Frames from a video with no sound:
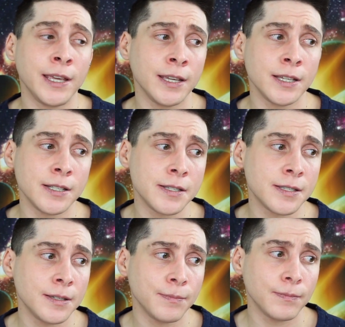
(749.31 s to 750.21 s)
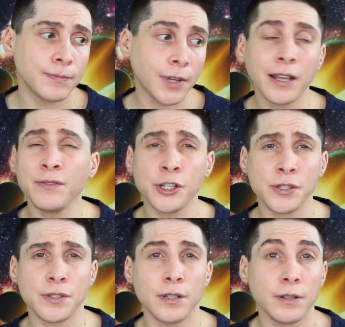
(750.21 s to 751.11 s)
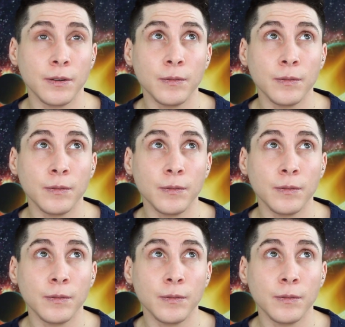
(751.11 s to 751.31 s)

is kind of just